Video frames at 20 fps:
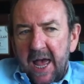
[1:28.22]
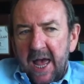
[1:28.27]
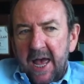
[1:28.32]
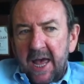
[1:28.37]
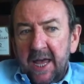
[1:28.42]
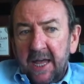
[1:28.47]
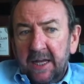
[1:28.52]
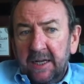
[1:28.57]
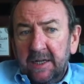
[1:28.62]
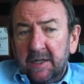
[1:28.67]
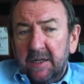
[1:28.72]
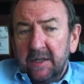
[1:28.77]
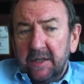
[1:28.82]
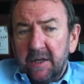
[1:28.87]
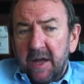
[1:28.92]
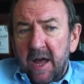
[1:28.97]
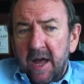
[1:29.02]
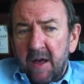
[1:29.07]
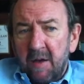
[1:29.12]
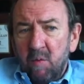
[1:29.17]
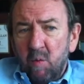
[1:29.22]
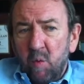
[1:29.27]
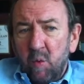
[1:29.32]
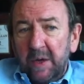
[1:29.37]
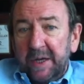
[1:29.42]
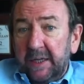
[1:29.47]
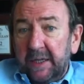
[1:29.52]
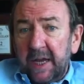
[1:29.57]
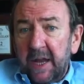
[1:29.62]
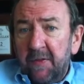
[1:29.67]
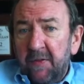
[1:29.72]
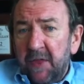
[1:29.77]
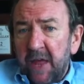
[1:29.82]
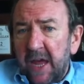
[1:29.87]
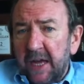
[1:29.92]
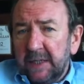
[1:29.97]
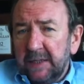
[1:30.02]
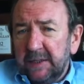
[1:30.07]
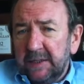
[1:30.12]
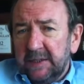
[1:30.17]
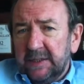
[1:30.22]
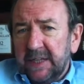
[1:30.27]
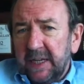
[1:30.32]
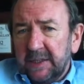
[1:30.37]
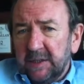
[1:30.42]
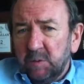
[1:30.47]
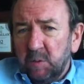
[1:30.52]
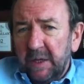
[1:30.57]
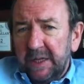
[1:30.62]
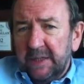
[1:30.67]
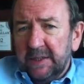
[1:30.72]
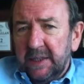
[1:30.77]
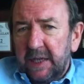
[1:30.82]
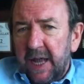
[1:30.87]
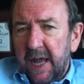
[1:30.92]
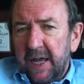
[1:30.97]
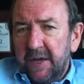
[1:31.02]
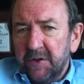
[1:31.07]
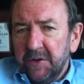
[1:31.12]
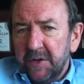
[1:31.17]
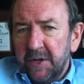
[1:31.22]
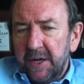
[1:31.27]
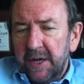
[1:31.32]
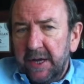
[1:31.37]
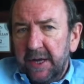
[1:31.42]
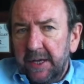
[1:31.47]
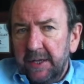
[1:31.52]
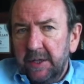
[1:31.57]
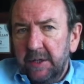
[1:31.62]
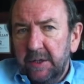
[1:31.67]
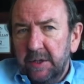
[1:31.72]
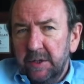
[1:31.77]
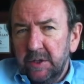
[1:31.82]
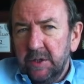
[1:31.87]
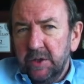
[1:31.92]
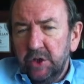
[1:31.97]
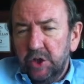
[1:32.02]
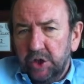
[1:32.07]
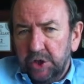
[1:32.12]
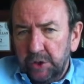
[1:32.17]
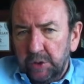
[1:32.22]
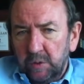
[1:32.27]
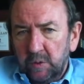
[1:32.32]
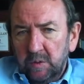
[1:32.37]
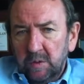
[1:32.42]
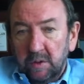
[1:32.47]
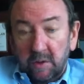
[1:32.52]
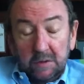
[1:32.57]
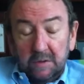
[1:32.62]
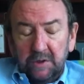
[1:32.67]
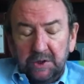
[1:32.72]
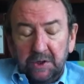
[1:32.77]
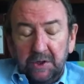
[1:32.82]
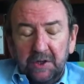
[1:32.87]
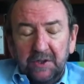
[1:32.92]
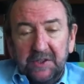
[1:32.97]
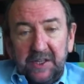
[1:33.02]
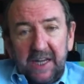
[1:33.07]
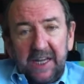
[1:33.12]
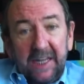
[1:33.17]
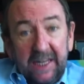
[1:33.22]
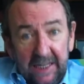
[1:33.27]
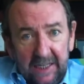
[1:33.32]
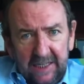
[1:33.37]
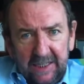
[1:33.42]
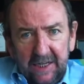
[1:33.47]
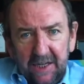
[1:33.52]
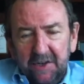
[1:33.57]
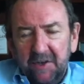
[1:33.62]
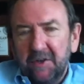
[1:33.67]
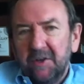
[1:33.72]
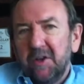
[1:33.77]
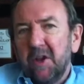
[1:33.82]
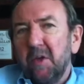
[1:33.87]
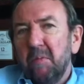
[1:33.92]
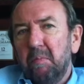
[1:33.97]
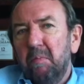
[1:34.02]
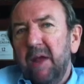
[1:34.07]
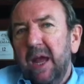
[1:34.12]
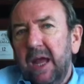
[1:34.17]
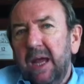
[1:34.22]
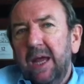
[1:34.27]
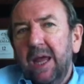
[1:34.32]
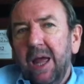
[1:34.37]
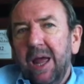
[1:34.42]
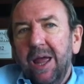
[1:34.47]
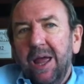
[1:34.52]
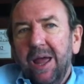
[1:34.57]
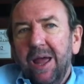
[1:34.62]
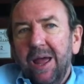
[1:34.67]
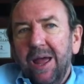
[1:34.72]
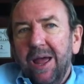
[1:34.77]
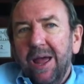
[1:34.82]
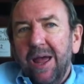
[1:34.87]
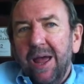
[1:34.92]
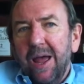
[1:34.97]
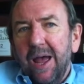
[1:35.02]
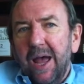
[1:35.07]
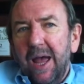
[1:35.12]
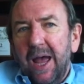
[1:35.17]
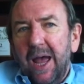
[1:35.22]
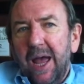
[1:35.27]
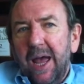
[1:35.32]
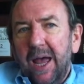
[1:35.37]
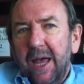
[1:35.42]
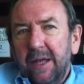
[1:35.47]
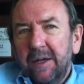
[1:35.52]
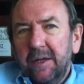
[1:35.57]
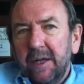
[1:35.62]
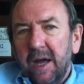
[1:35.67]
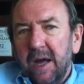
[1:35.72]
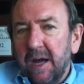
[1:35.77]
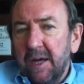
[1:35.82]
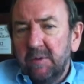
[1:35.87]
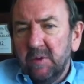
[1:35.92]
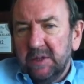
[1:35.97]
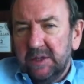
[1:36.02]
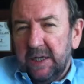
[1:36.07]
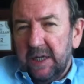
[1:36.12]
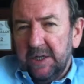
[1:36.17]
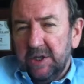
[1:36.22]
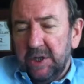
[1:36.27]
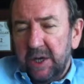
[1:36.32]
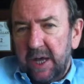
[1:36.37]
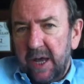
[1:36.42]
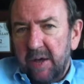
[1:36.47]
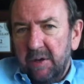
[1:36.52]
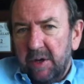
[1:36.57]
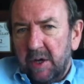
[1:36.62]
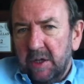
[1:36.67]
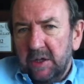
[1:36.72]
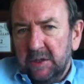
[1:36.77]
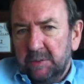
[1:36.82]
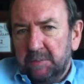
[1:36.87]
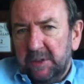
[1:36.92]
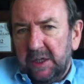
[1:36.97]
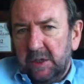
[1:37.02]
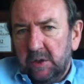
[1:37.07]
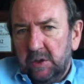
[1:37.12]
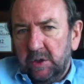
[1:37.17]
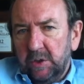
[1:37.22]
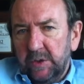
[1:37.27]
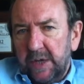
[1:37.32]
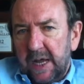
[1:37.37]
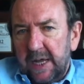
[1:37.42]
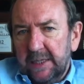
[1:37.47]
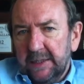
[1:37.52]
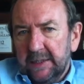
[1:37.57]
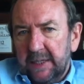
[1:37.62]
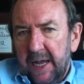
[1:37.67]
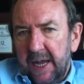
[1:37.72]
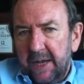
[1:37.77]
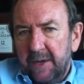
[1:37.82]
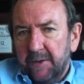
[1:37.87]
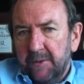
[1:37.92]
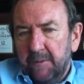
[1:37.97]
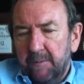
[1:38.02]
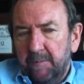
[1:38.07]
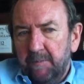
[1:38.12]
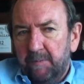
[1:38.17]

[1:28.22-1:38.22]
And we did that 6 weeks later in June. Should I say he did it, not me. And I was actually out of hospital 2 days later.